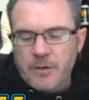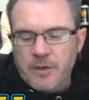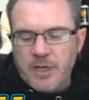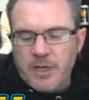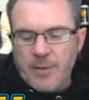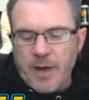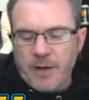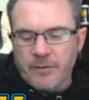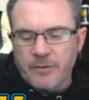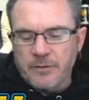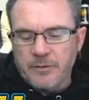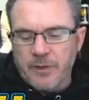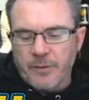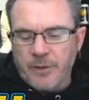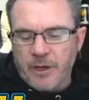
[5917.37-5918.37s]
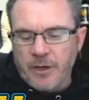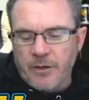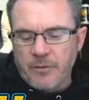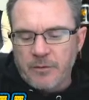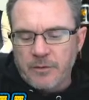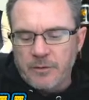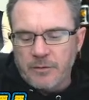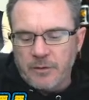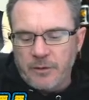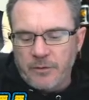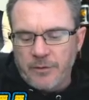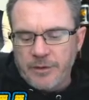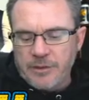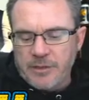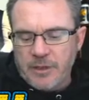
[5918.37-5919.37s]
Get him out. There we go.
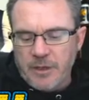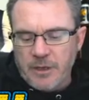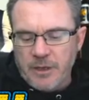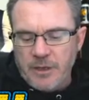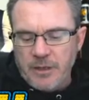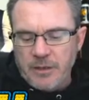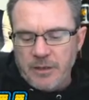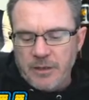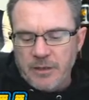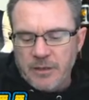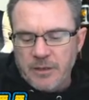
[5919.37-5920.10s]
Lloyd's gone.